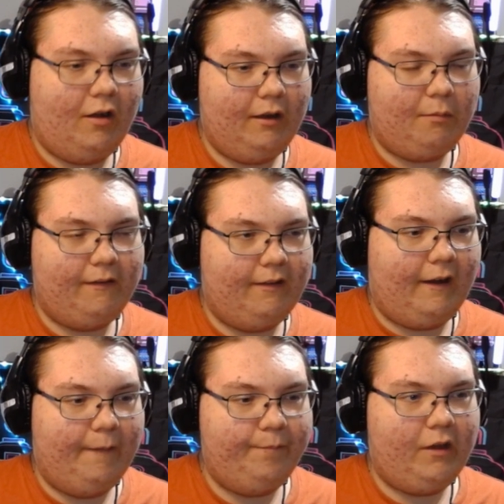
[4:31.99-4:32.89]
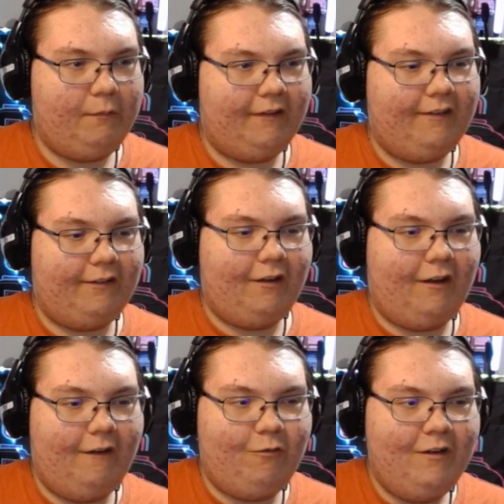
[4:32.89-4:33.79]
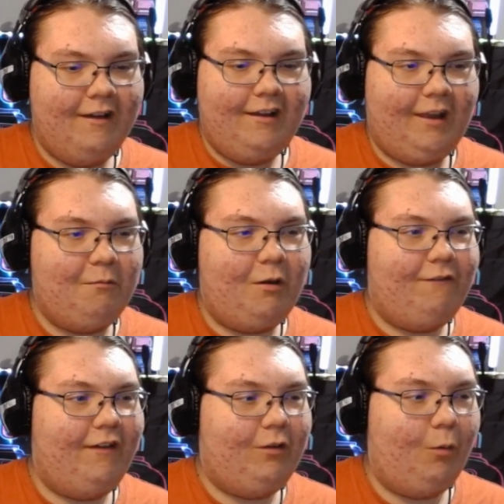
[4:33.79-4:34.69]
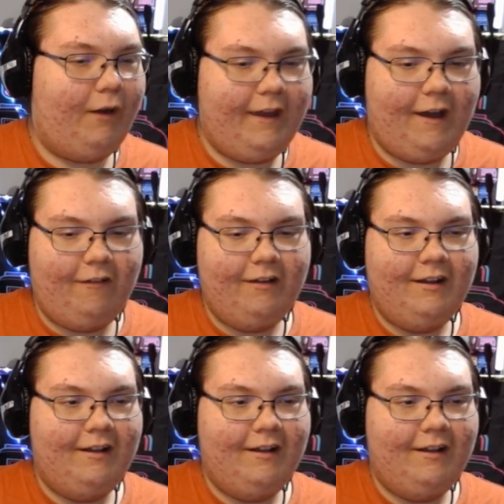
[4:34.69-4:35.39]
That's messed up. Anyways, let's go. Number one victory royale.